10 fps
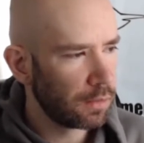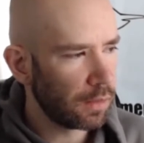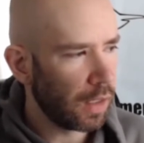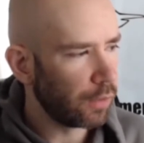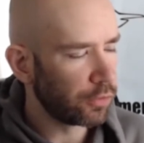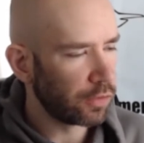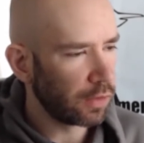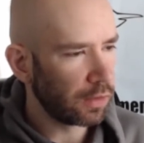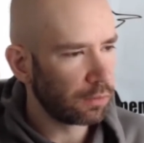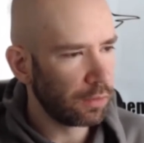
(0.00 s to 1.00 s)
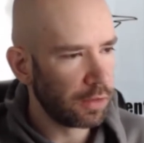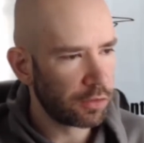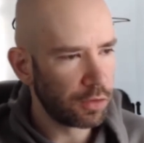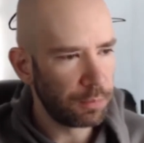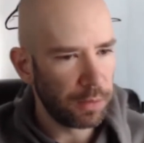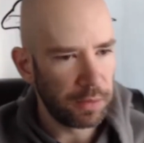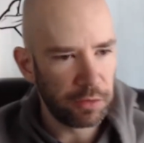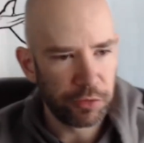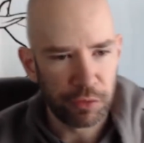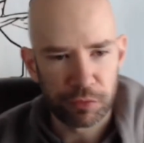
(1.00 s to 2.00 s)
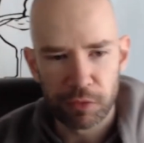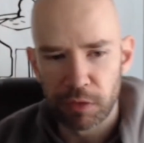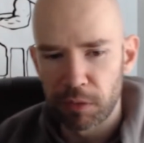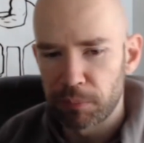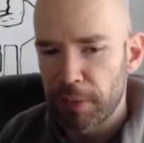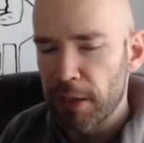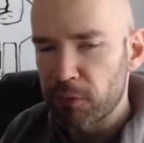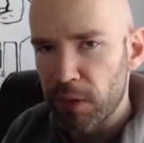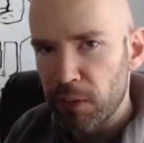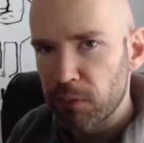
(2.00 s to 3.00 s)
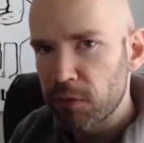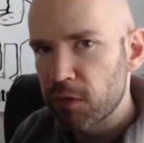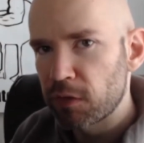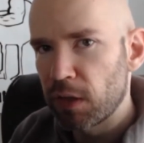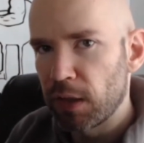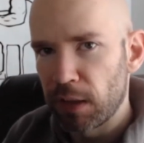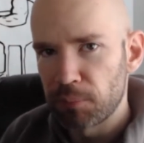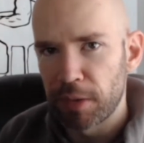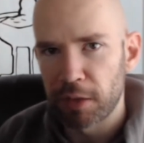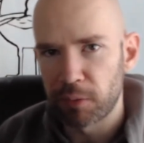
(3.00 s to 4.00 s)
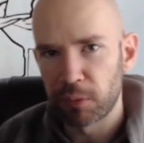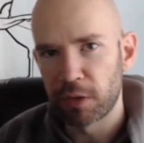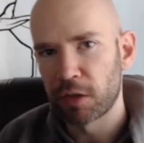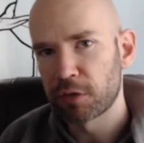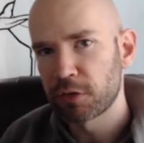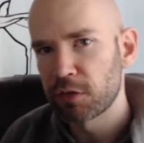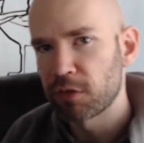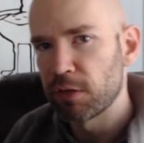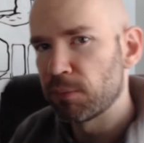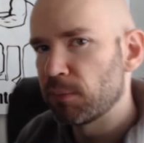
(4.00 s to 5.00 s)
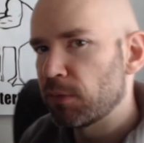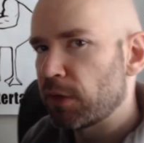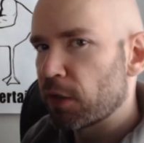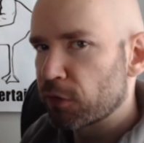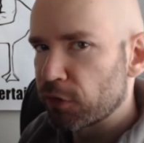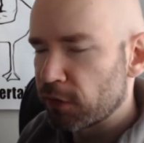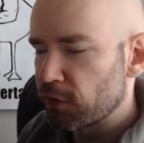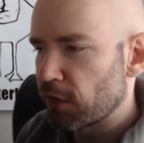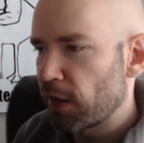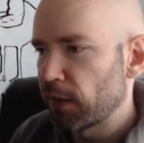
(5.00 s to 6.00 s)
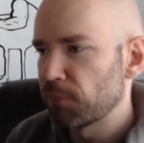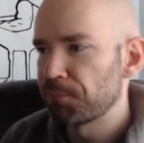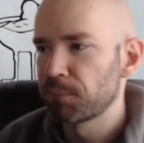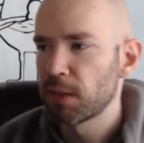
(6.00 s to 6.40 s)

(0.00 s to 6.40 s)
I was thinking it's going to be easier for backgrounds and background characters and character design.